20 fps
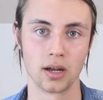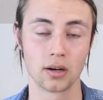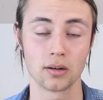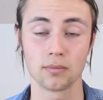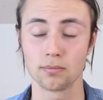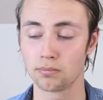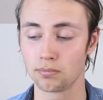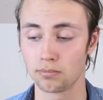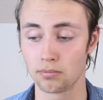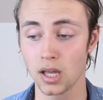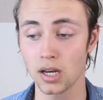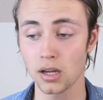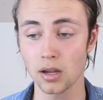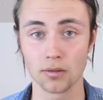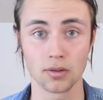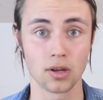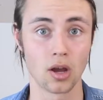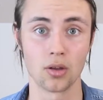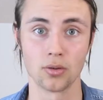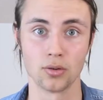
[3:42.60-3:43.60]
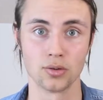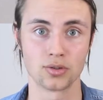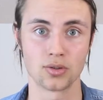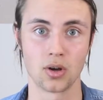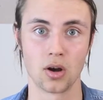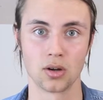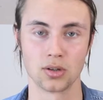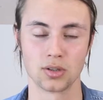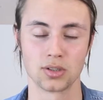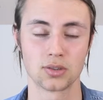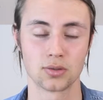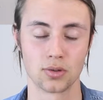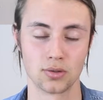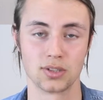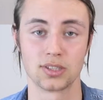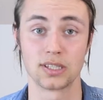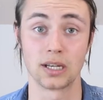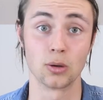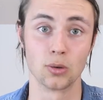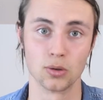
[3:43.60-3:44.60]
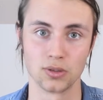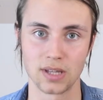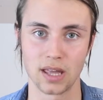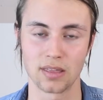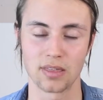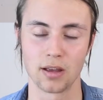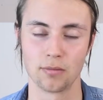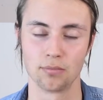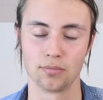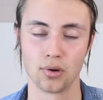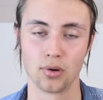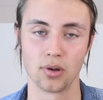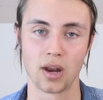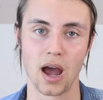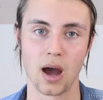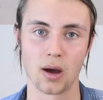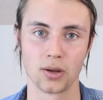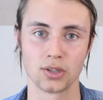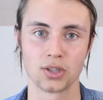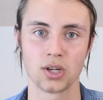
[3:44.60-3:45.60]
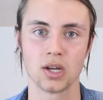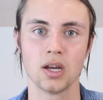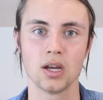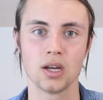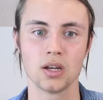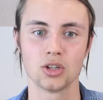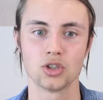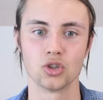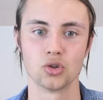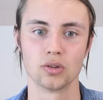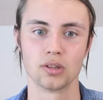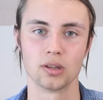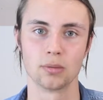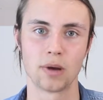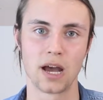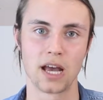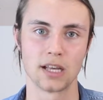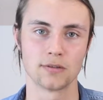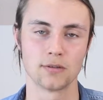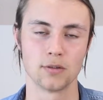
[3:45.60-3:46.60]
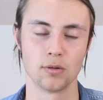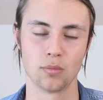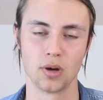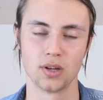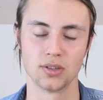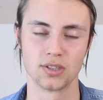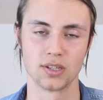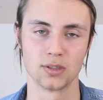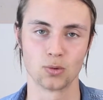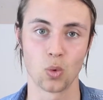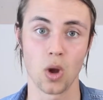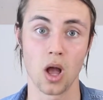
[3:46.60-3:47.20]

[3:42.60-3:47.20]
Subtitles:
and many of the other songs or singles that they put out during the past few months as